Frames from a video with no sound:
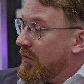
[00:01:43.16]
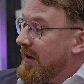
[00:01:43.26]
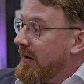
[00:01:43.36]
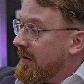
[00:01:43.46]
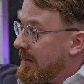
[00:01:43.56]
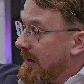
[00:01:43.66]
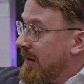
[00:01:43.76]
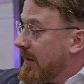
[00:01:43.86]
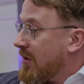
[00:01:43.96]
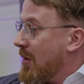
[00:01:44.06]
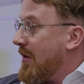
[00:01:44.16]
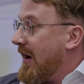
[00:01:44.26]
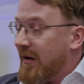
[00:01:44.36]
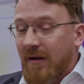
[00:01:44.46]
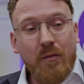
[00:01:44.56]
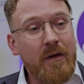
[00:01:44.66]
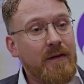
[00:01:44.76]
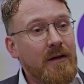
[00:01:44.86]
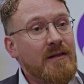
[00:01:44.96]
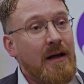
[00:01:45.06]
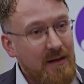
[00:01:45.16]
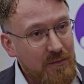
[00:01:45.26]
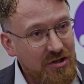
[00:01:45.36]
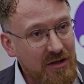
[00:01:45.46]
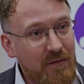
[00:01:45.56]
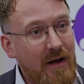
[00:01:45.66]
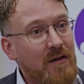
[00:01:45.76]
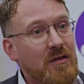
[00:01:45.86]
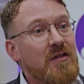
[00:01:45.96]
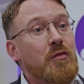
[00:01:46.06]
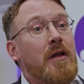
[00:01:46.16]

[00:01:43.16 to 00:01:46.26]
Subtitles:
We combined it with the tandem machine, the RISO